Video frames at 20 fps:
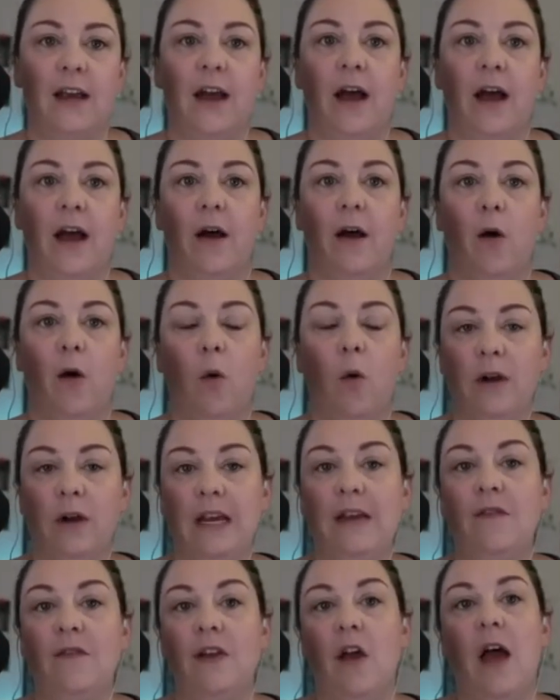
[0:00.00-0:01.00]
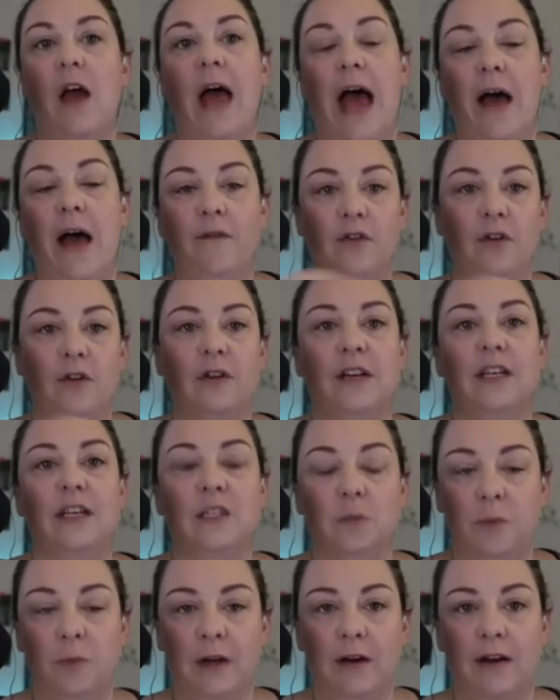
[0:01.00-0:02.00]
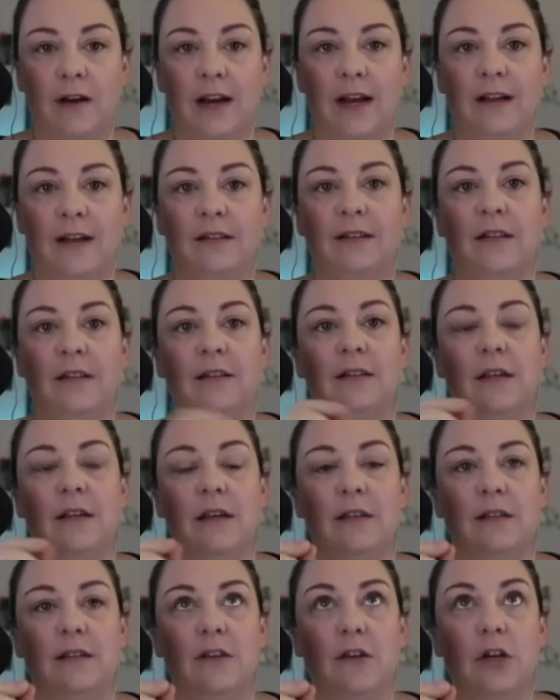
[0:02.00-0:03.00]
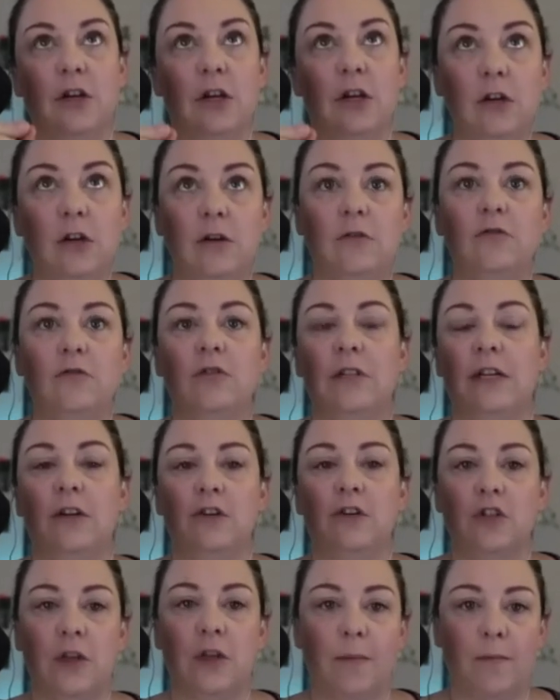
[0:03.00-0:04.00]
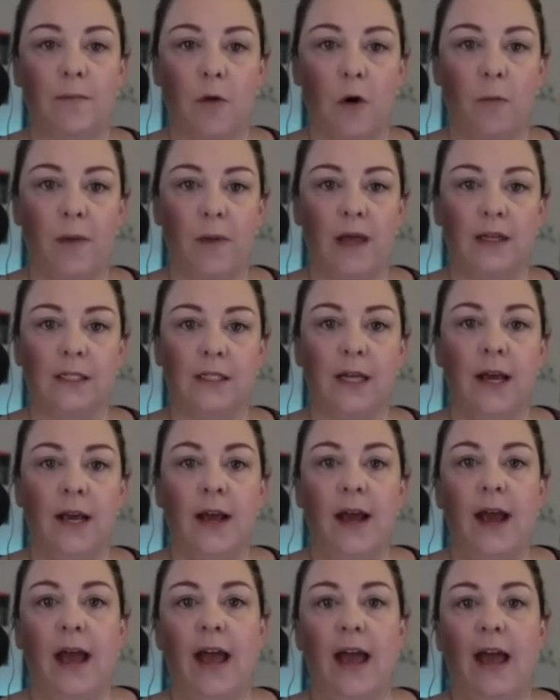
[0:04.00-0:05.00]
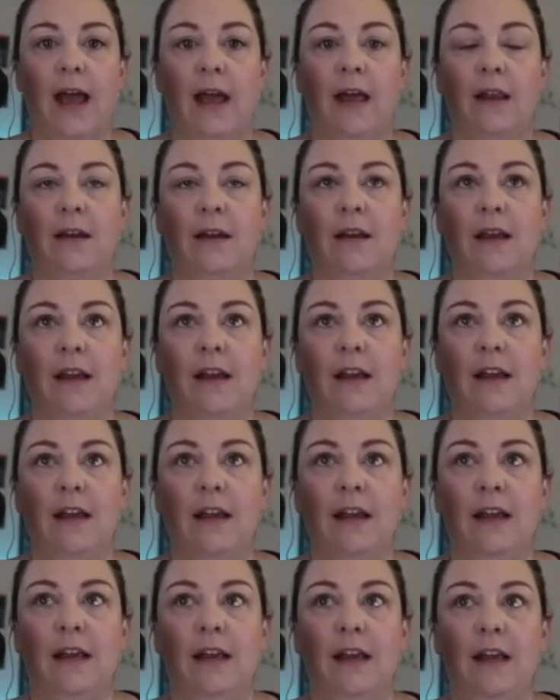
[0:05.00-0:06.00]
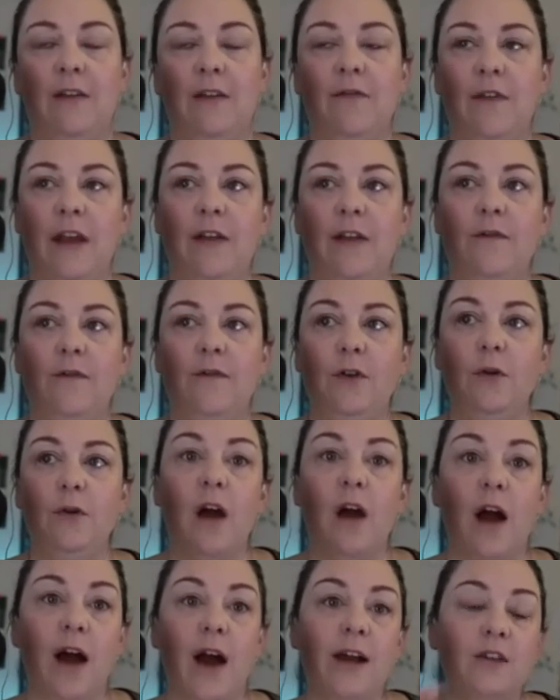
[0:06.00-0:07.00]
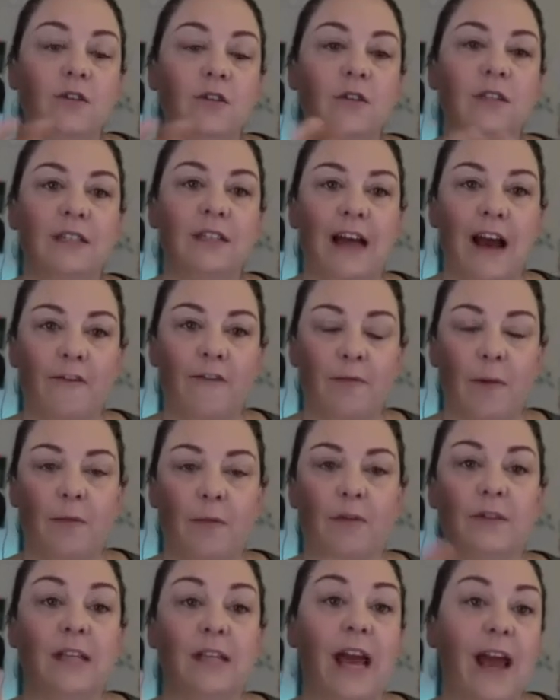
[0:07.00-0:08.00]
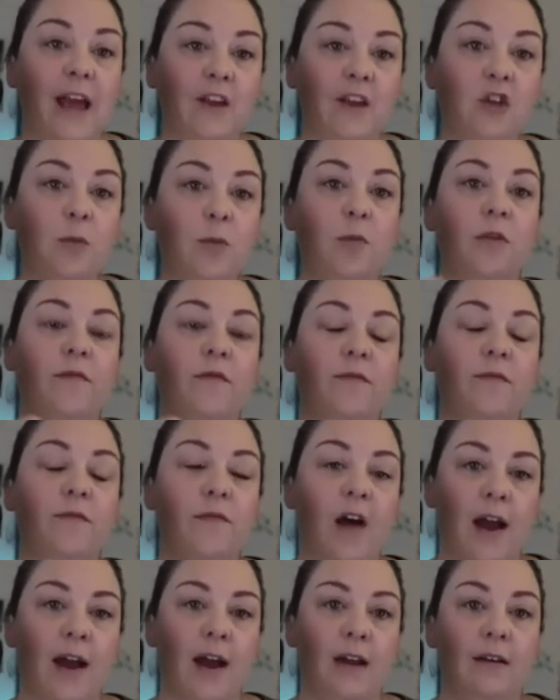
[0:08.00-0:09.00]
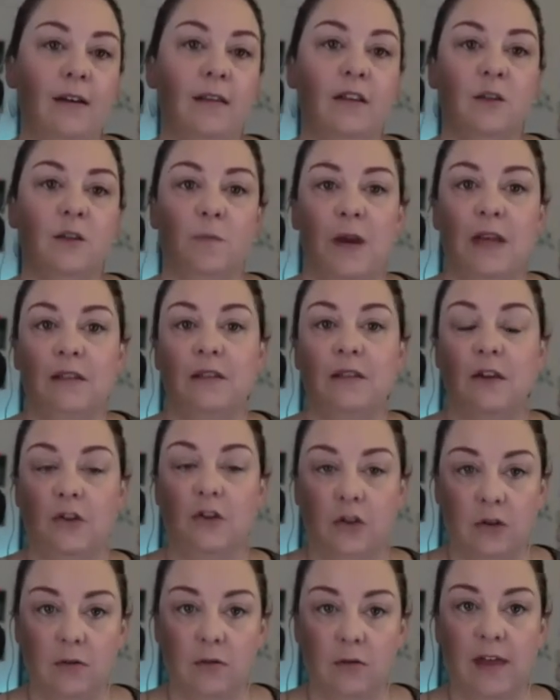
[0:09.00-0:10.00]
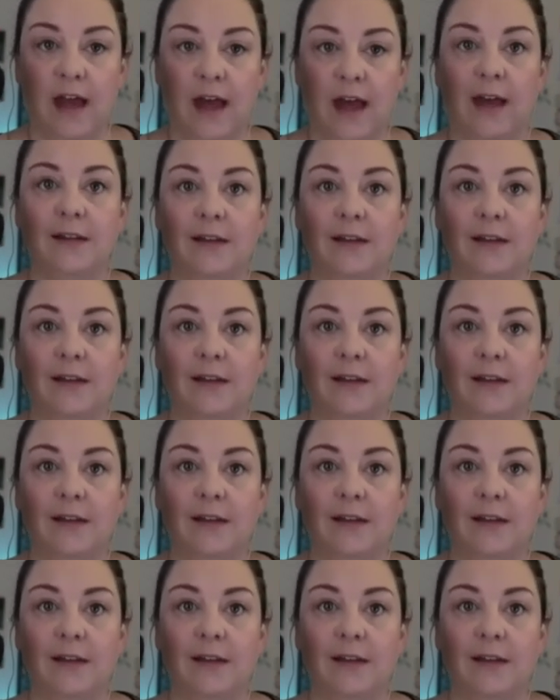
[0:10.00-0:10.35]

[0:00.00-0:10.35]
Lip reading: or even after an experience, is a huge leadership moment. And if you guide your staff members and you provide the space to do that,